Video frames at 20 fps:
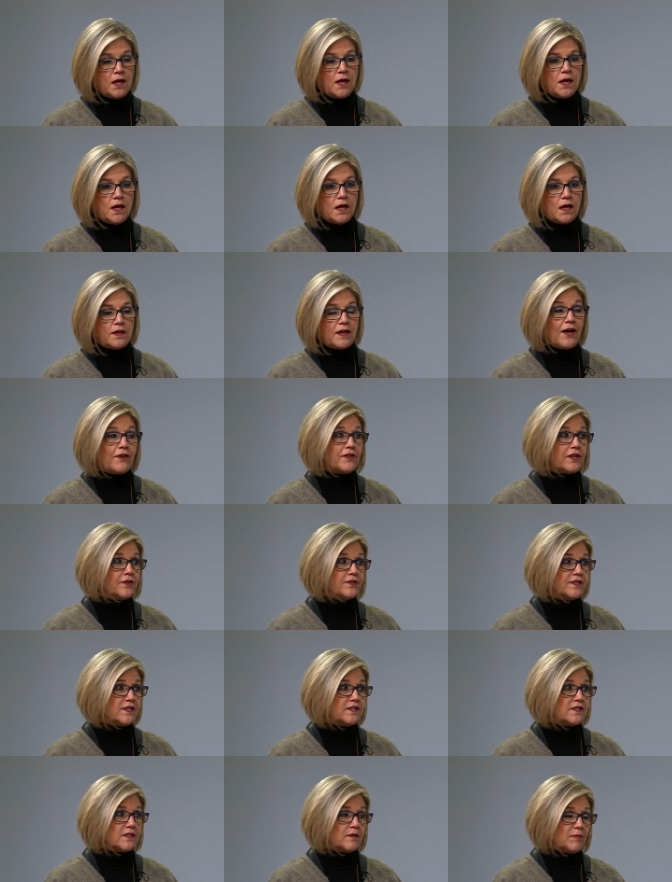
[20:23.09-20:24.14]
Uh, healthcare
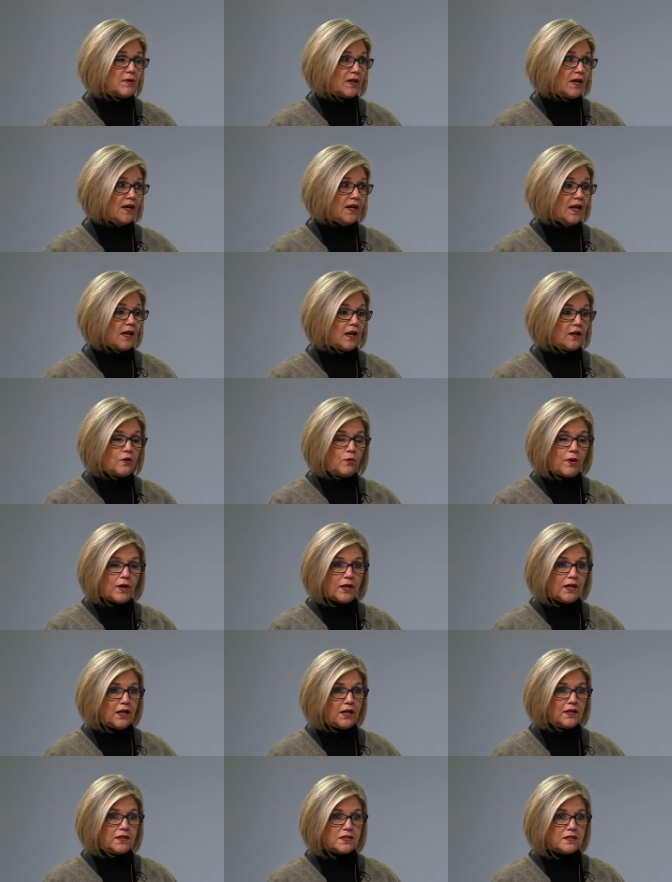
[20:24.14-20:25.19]
system, again, I don't want to
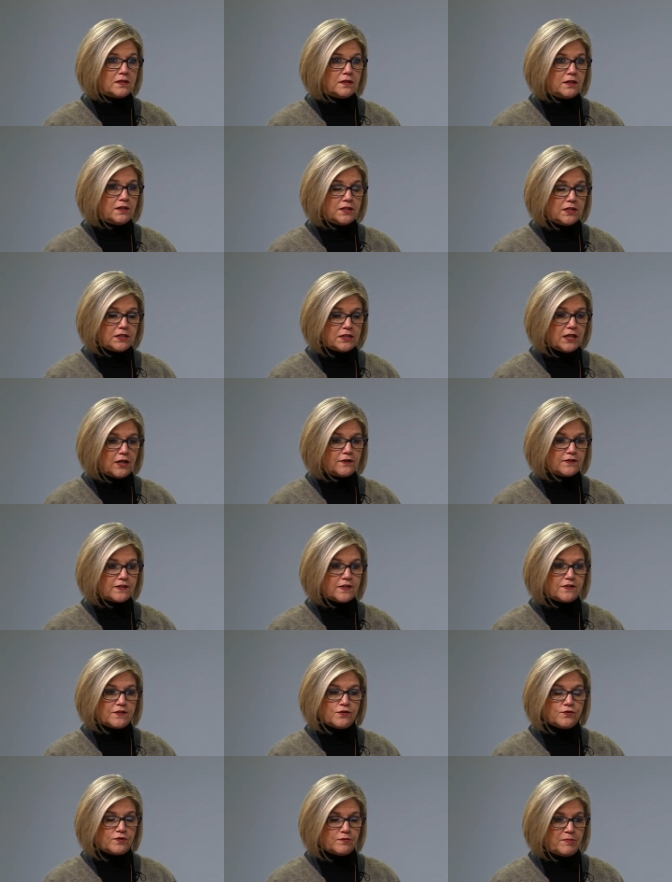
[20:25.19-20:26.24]
get into the details because
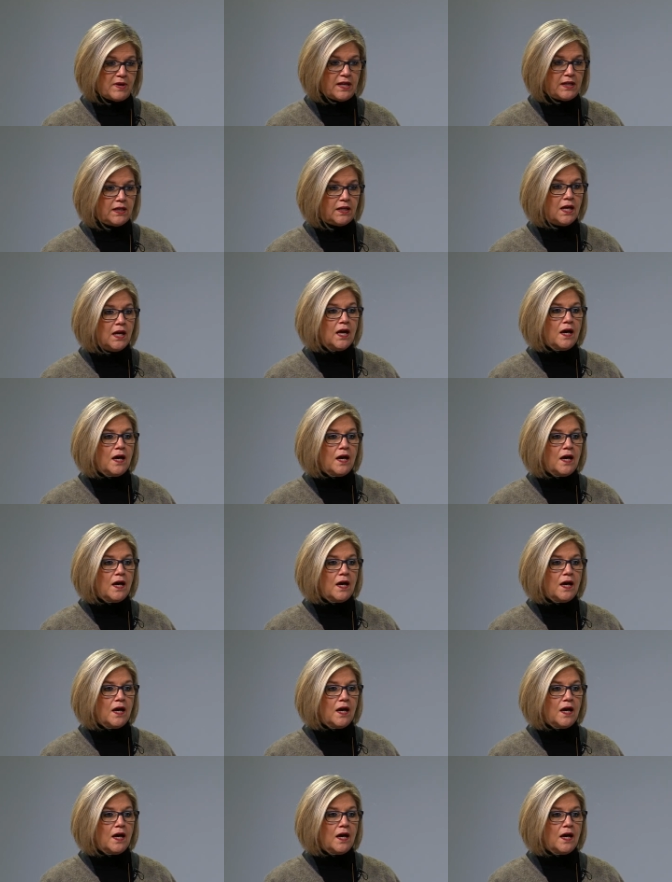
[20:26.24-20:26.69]
there's many,